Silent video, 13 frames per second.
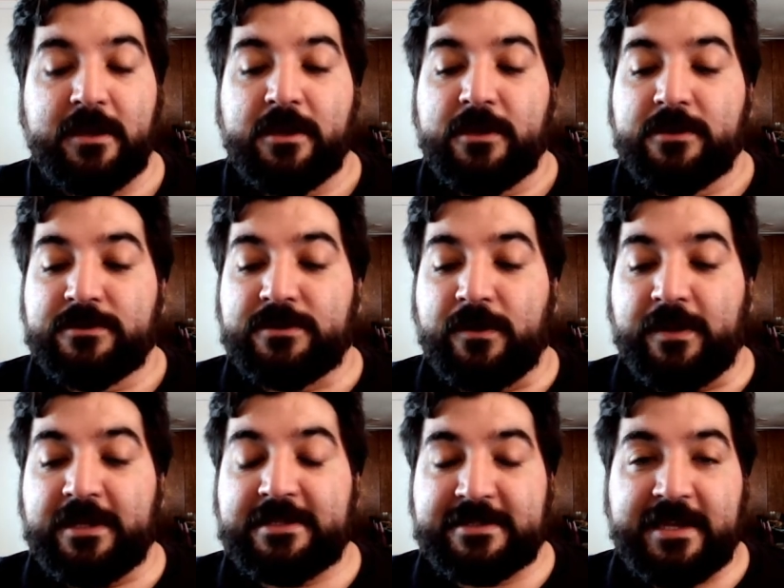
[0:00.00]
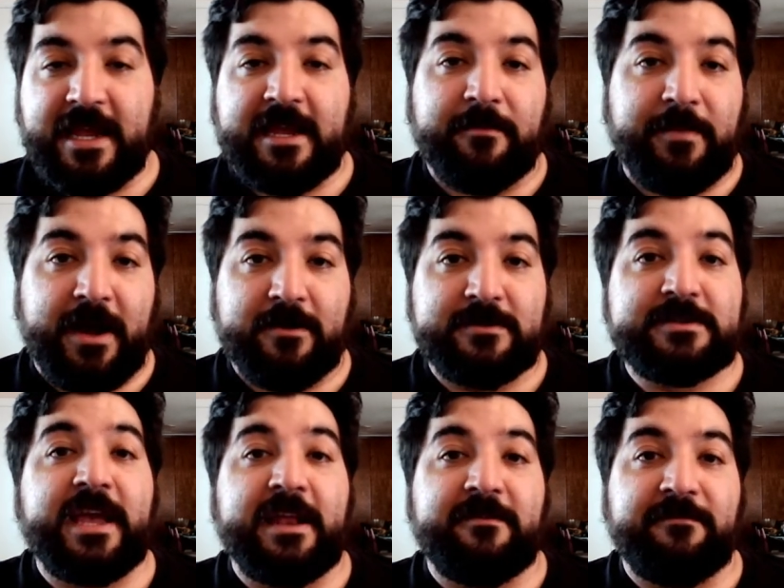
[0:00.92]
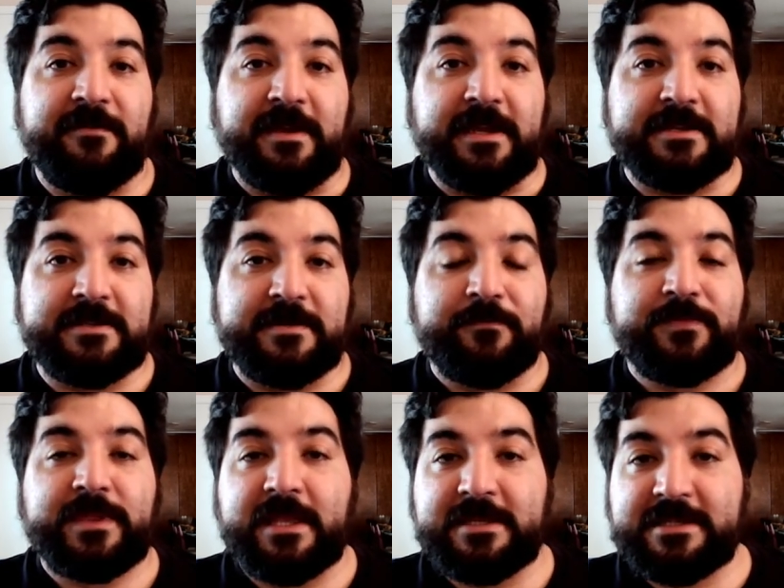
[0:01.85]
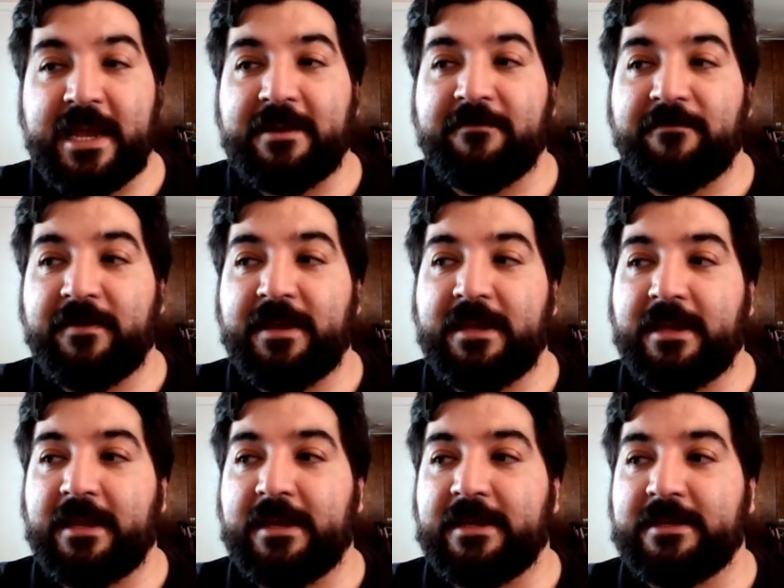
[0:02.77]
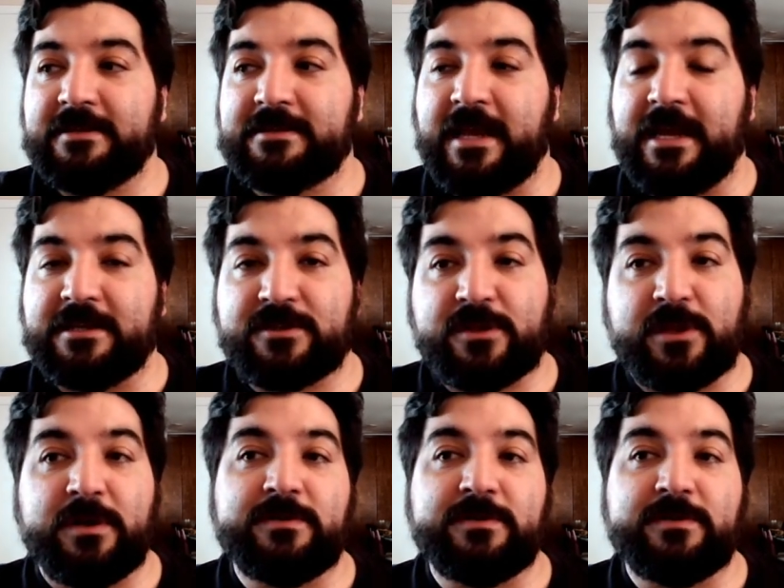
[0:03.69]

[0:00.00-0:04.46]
So let's say about 10 feet. 10 feet is as close